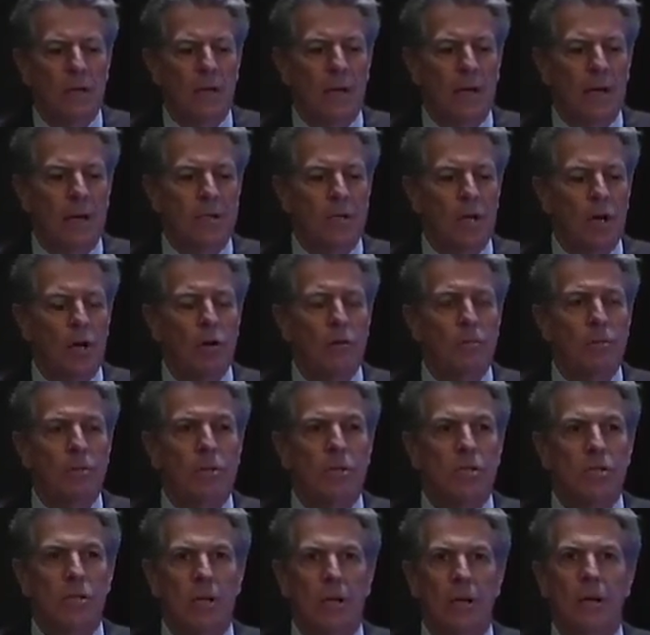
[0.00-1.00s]
at home at
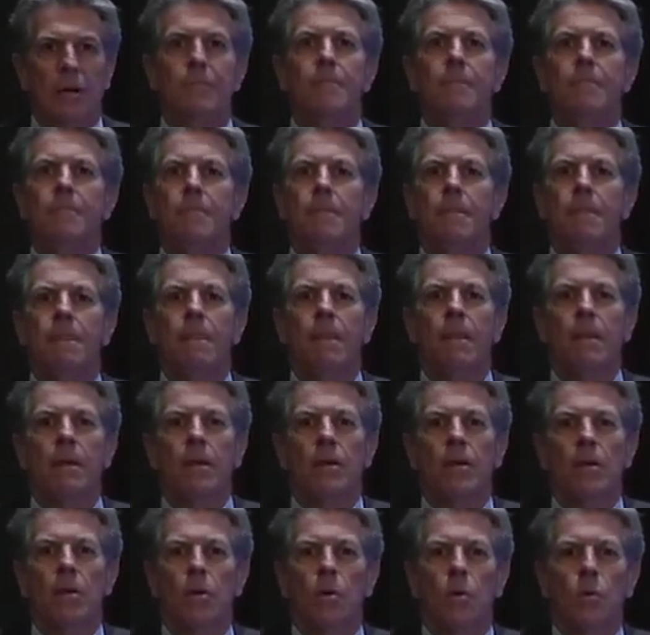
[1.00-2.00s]
the time
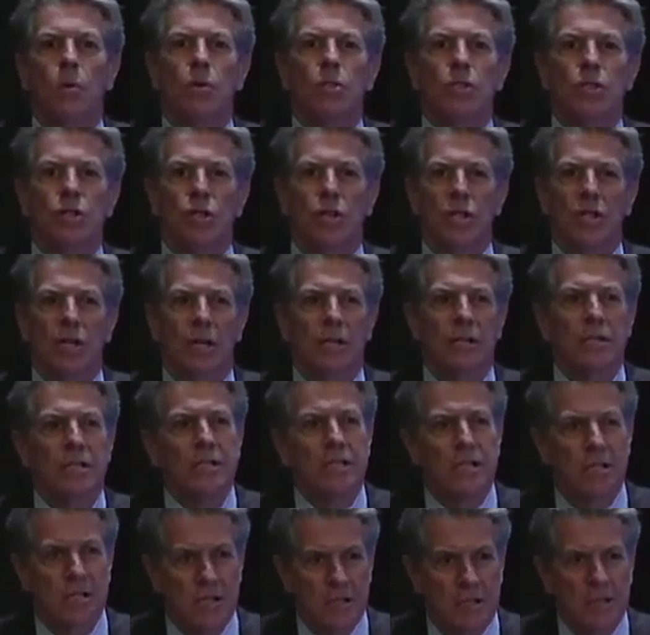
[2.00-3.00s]
was her younger
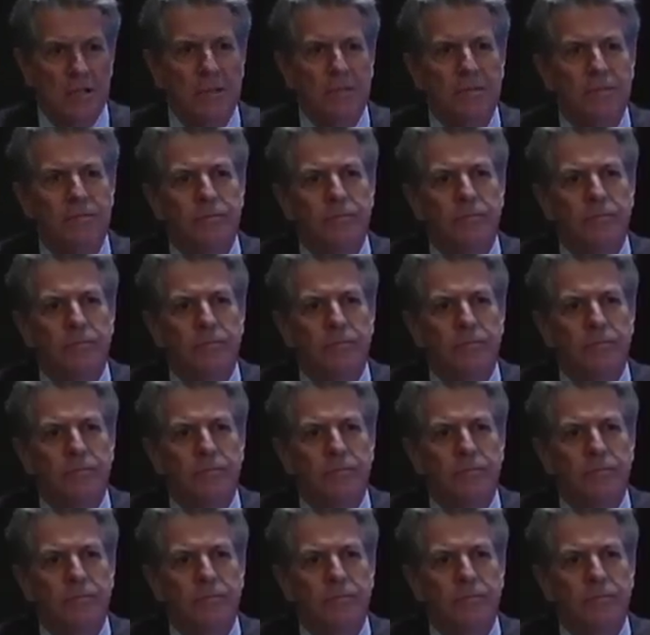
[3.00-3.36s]
sister,